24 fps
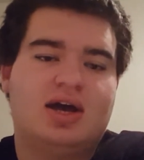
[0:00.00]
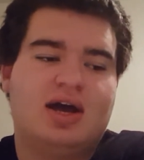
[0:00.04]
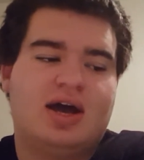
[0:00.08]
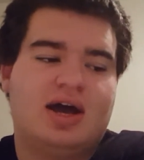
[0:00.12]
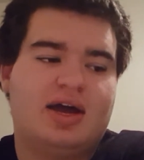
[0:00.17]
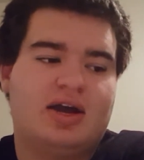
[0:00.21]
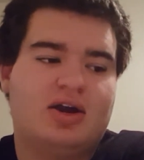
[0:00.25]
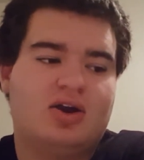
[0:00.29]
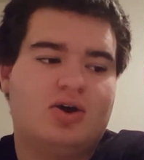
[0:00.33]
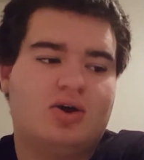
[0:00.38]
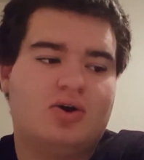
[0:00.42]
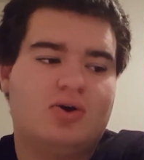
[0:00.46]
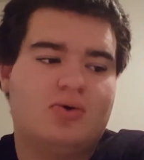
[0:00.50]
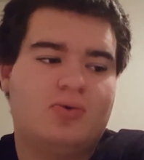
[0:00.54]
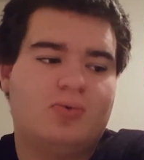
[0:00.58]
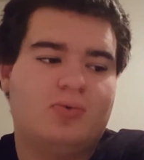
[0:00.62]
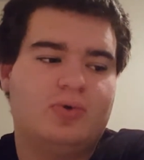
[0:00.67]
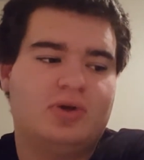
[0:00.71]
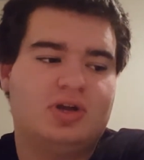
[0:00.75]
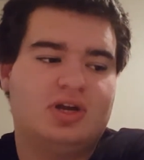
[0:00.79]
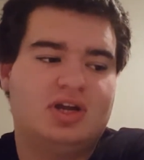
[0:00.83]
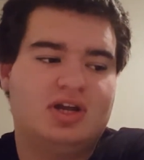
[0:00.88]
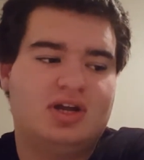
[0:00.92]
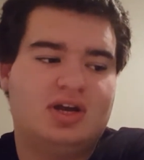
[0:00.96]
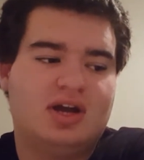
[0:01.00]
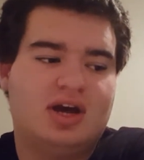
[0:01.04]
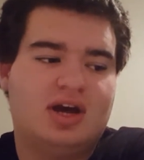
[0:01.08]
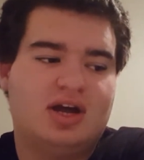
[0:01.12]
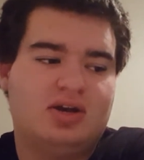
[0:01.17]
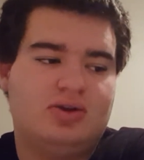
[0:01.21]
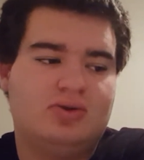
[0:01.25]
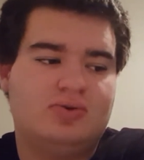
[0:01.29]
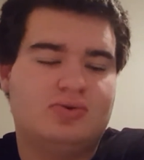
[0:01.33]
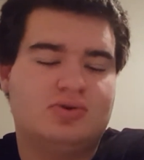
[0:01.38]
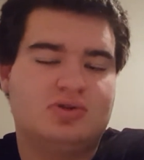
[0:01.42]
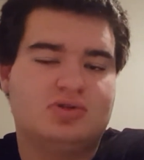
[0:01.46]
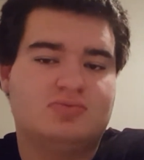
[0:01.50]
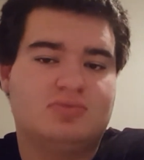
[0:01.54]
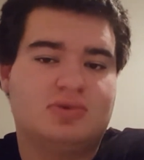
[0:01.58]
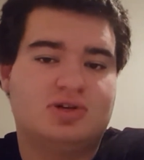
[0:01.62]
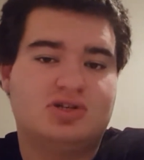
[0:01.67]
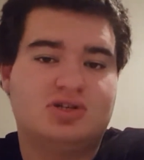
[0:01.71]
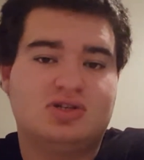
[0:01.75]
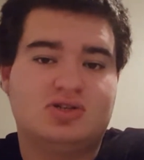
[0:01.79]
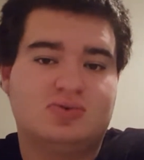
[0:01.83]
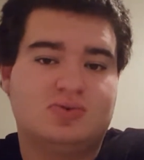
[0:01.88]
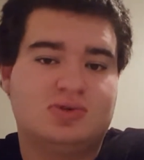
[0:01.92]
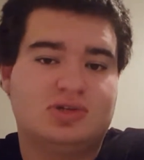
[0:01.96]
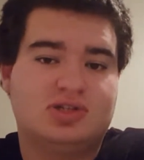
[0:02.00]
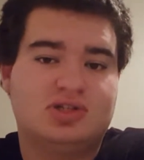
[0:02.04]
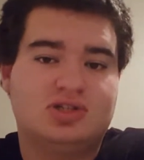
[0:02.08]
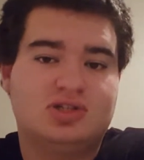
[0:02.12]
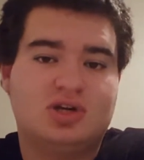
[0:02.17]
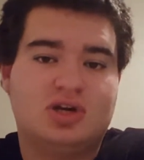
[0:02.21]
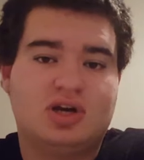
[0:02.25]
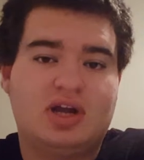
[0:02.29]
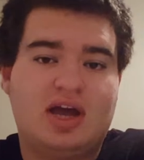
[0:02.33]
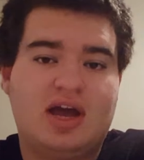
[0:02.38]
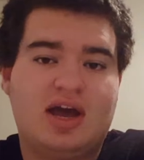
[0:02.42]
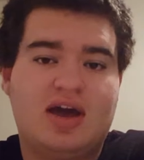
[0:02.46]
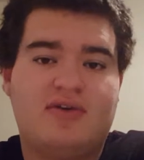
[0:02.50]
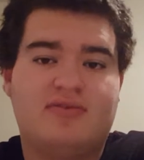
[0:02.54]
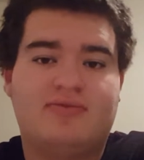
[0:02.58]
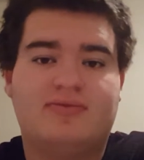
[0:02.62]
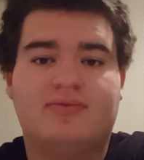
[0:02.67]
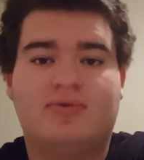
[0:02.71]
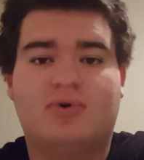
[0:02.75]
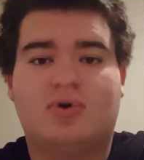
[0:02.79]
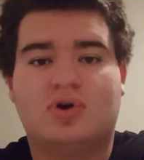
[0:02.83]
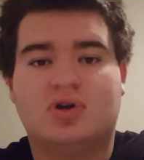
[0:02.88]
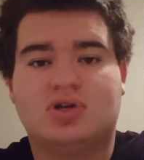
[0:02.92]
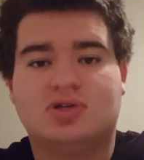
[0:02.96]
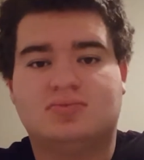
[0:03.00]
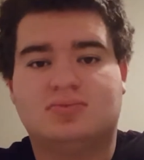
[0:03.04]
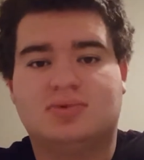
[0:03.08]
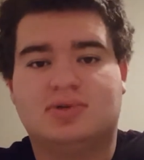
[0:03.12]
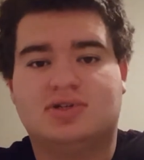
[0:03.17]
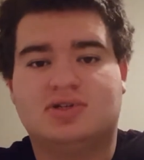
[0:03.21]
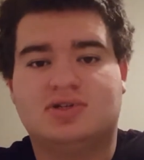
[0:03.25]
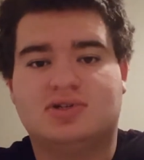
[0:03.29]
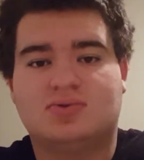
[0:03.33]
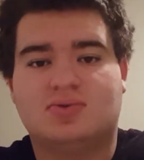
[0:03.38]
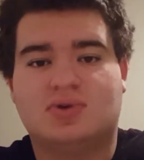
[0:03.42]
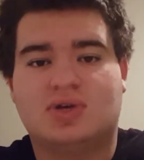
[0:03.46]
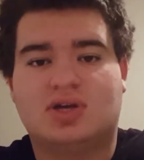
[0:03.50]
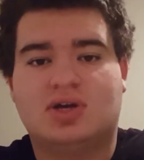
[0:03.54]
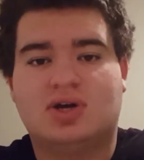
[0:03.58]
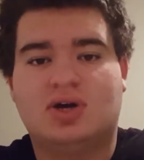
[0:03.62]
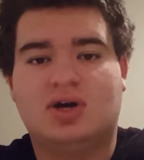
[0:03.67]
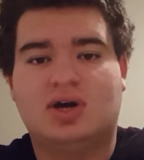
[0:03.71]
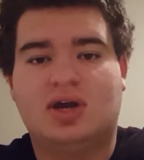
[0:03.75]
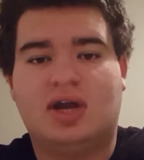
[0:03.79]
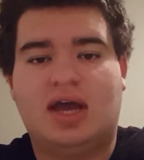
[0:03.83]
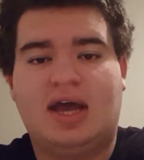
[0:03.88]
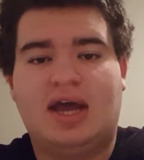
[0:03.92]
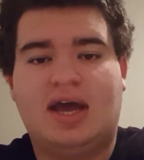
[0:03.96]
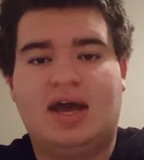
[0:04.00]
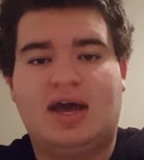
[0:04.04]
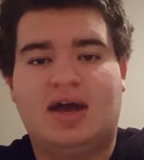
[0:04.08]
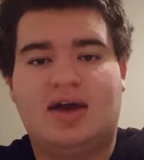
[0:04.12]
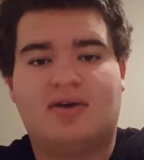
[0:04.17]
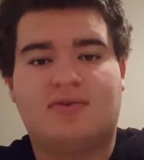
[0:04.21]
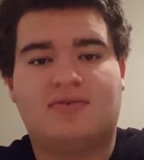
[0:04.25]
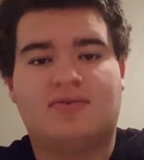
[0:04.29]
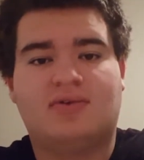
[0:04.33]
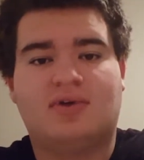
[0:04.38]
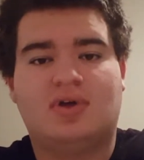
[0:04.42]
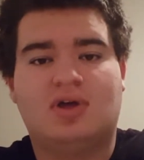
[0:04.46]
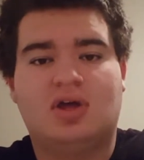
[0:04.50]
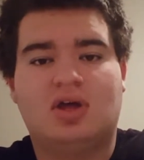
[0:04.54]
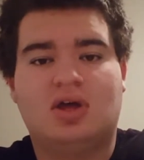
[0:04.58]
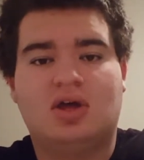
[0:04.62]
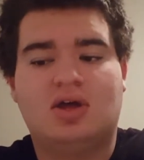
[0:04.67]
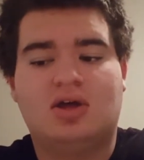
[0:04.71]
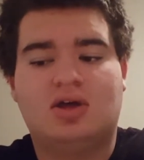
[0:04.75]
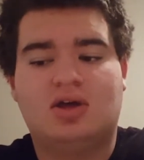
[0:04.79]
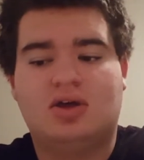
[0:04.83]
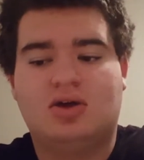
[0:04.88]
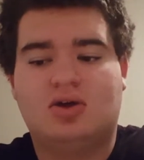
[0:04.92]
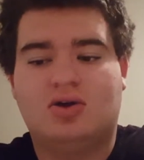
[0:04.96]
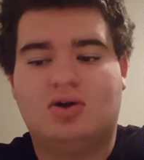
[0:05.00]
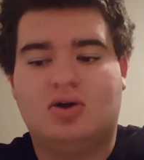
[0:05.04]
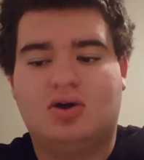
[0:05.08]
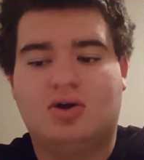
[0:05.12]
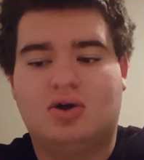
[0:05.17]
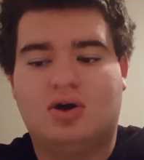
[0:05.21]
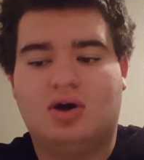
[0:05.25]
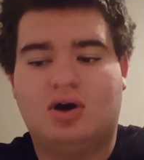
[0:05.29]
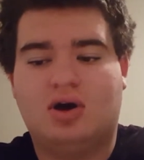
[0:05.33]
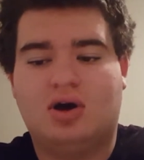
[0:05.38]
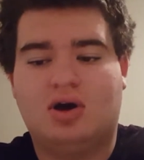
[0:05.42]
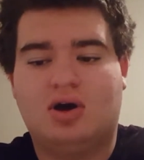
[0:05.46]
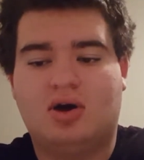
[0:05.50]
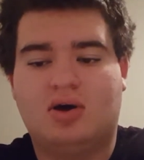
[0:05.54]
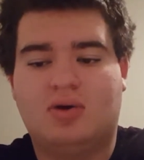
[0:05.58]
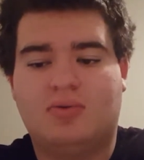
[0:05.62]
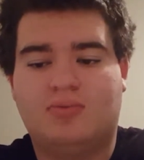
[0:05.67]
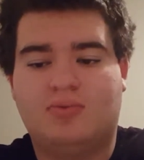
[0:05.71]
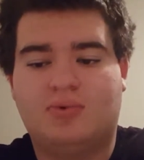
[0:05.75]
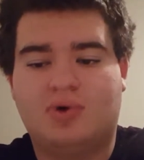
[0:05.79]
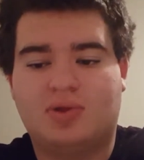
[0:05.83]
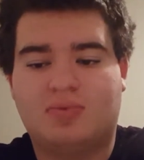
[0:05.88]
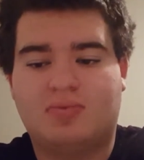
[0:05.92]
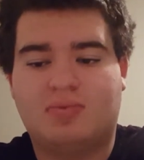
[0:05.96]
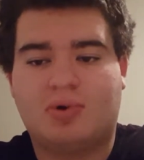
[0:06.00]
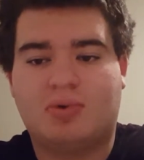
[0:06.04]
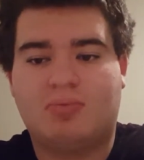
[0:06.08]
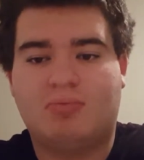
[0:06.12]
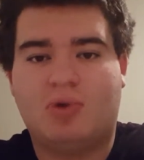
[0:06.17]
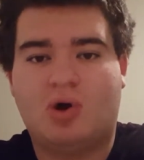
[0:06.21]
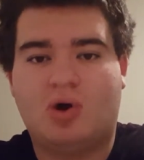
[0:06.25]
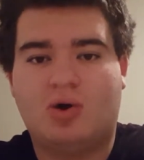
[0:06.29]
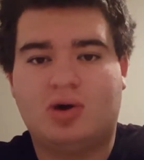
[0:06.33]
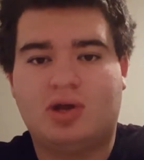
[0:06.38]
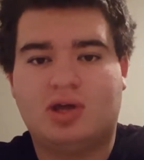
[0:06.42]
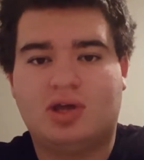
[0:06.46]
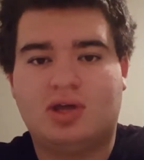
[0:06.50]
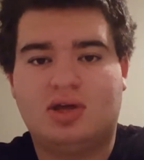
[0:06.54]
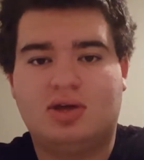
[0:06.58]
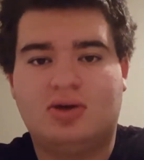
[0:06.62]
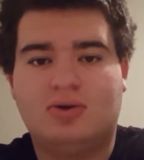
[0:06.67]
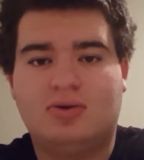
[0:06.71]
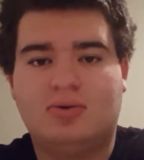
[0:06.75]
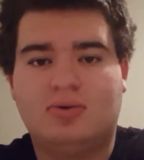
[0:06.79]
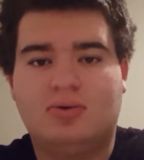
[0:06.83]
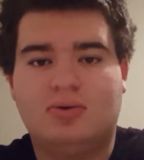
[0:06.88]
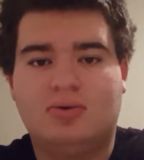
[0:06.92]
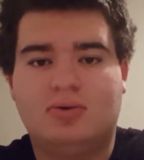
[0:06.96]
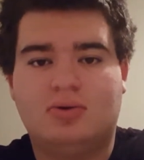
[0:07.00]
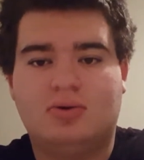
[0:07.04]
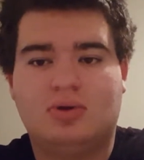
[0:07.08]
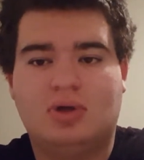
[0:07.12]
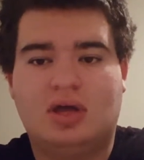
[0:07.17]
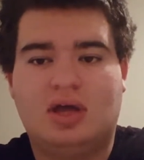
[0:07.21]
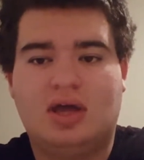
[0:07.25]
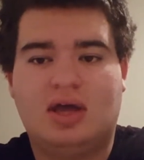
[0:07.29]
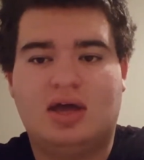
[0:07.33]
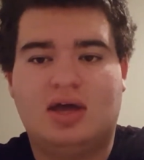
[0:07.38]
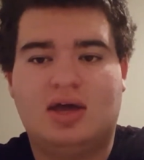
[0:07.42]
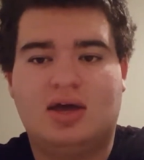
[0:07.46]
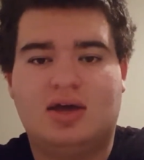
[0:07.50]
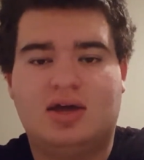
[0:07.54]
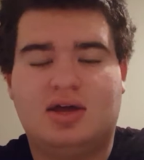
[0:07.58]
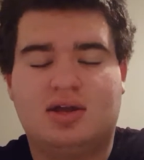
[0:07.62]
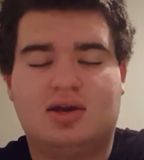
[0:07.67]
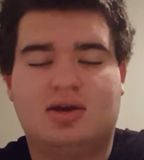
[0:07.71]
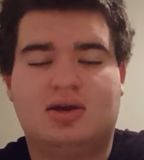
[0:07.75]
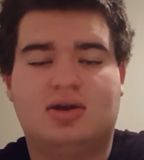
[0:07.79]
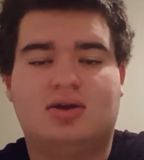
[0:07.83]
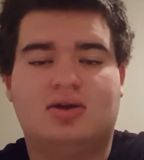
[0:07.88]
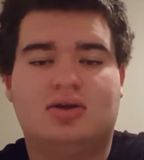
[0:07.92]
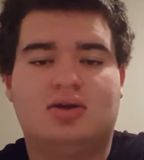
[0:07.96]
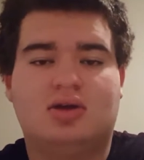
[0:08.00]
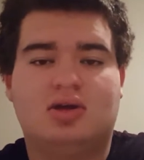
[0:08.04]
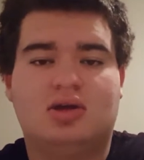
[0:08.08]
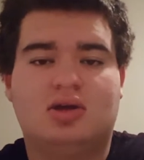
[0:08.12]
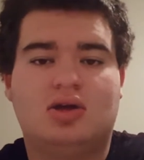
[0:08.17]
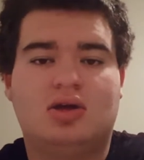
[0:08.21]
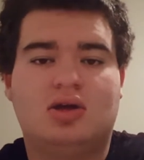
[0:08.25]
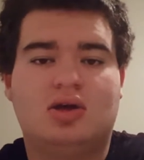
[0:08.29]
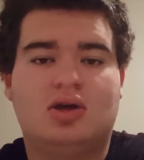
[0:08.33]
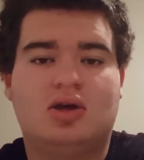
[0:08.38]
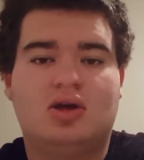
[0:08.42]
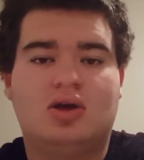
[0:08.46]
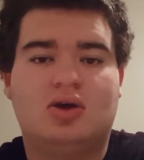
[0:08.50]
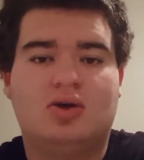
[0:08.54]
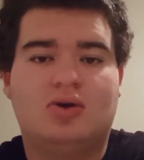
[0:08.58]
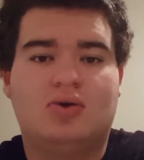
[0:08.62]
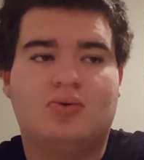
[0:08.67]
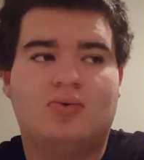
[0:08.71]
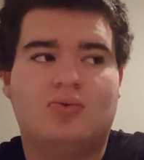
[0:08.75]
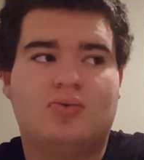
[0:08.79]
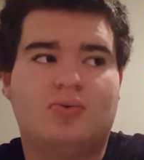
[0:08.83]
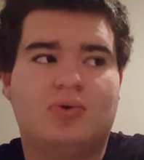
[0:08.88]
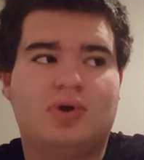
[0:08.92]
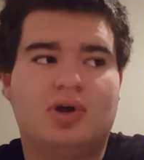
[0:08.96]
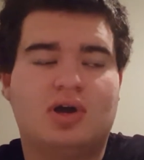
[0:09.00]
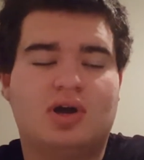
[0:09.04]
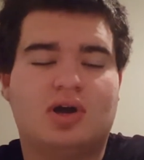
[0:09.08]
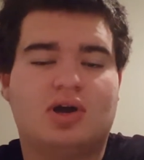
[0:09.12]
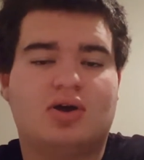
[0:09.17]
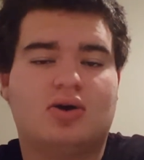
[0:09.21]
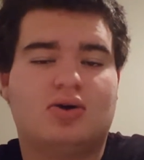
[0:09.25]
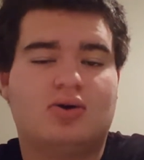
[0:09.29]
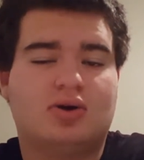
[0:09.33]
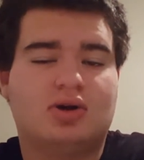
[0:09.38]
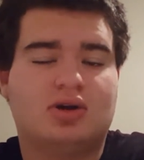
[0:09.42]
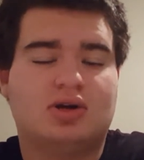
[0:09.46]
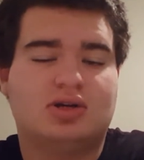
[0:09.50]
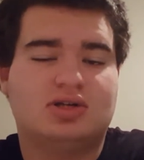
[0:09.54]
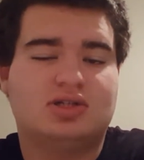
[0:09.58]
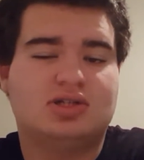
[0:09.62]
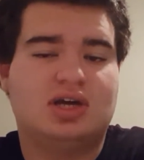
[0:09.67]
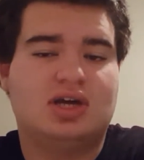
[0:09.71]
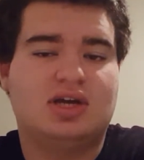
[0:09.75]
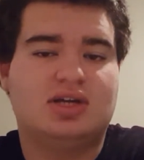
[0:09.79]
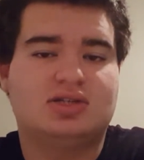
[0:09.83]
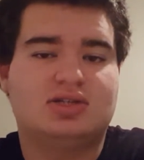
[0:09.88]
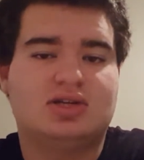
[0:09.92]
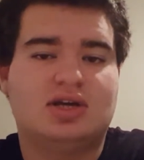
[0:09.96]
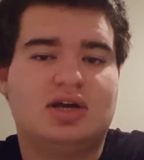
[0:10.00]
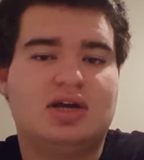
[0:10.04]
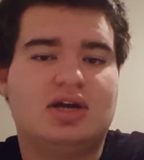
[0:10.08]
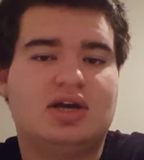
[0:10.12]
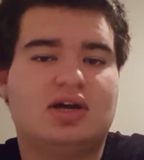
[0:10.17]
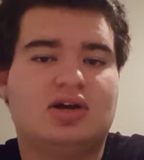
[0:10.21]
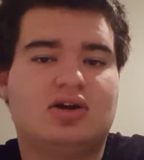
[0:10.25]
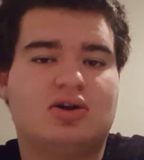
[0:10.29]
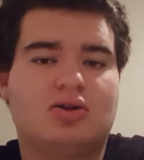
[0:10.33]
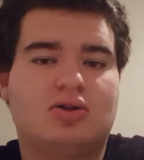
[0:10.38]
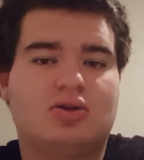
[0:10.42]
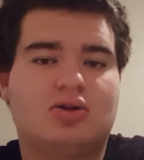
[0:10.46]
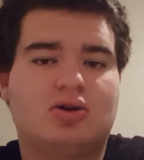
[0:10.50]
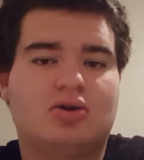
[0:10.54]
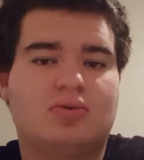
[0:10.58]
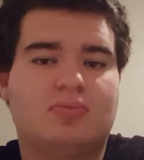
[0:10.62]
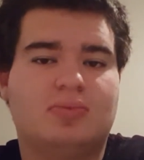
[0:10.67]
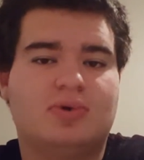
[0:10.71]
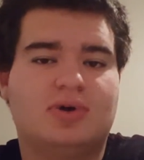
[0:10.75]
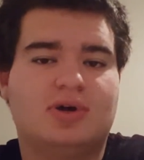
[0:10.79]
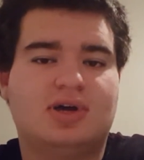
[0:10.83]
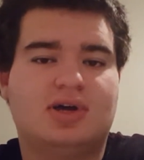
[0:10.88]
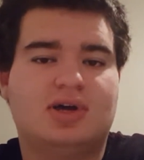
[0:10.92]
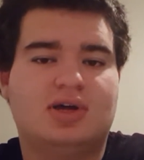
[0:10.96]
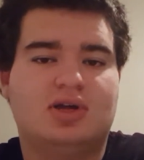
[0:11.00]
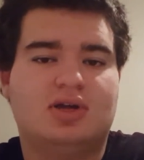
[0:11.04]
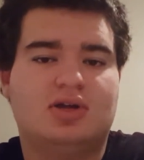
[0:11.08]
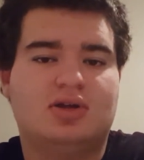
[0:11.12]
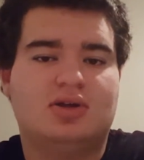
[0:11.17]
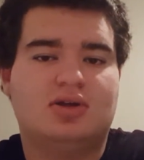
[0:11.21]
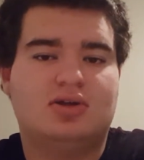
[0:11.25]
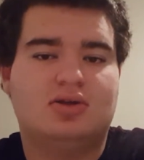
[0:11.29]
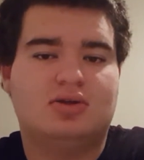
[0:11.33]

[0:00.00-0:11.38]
I know we did not do as much as we should have, nor as much as we could have with promoting you, and we are going to change that here in a little bit.